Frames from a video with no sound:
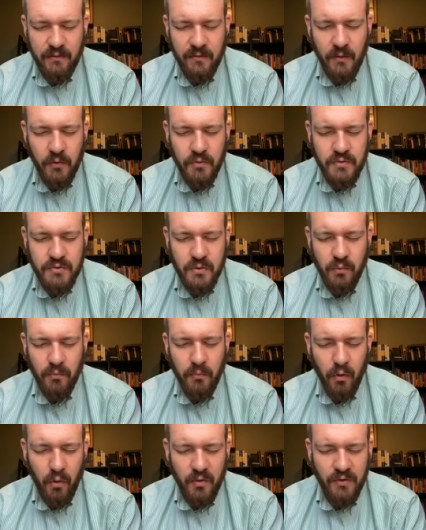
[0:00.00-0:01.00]
those who
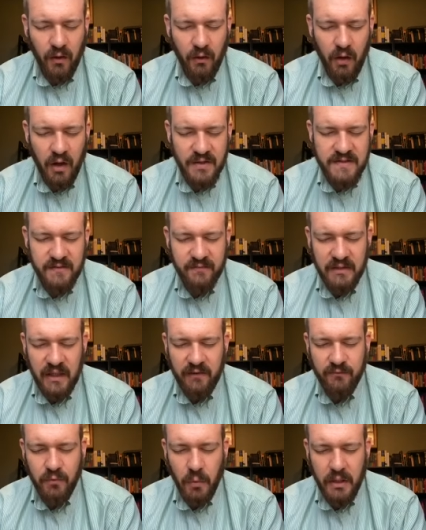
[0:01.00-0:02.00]
mourn the loss of
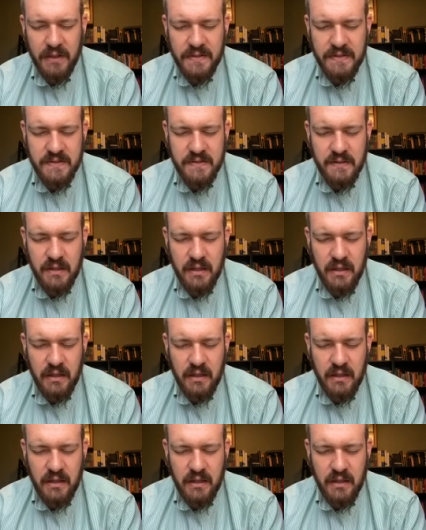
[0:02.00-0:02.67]
loved ones,